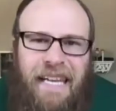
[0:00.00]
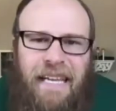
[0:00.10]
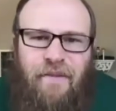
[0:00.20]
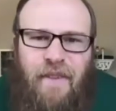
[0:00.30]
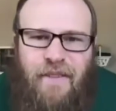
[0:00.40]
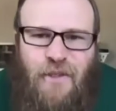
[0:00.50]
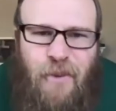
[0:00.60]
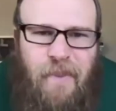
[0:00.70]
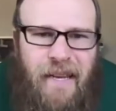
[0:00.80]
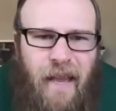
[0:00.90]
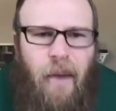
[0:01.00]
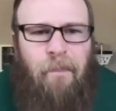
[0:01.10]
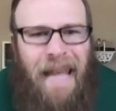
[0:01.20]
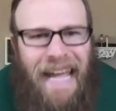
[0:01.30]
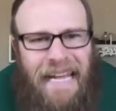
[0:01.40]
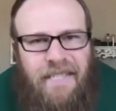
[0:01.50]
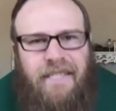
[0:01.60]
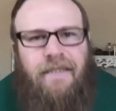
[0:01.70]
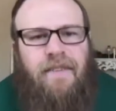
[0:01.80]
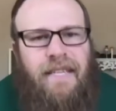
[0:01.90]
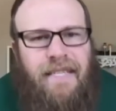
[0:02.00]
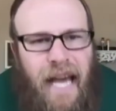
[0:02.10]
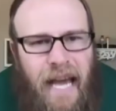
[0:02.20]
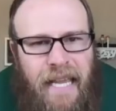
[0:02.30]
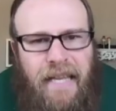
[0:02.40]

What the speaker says: of this sermon imaginatively tying